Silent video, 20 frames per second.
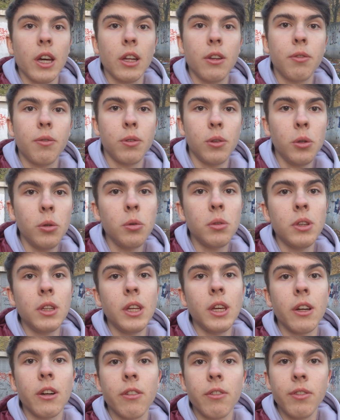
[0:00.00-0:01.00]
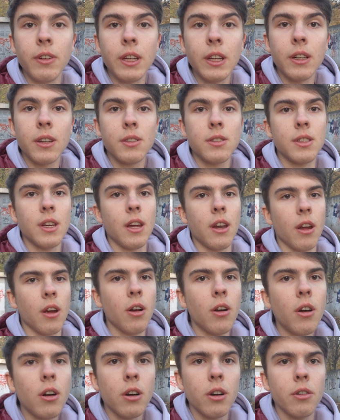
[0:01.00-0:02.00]
it flew near Venus and
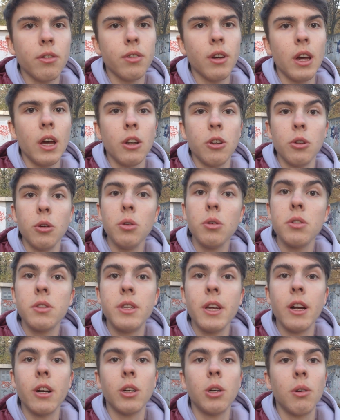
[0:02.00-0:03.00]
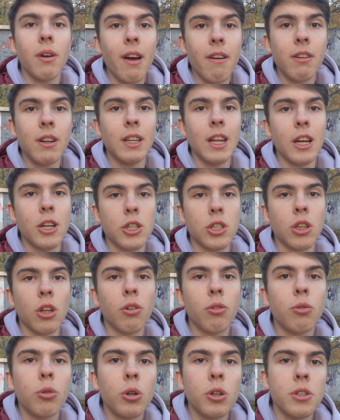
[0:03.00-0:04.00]
Earth to use their
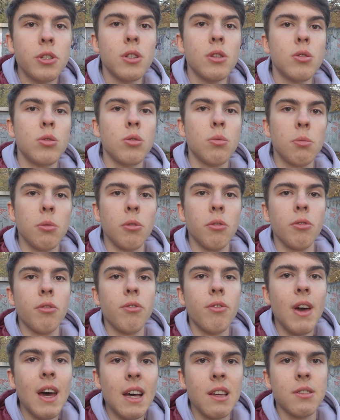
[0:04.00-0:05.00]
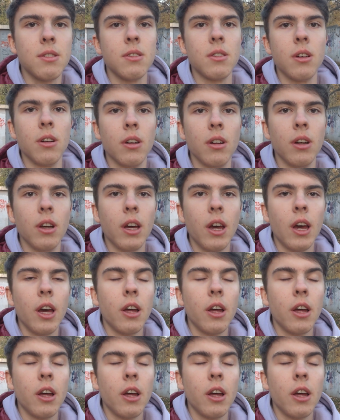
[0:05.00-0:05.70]
gravitational forces to move faster.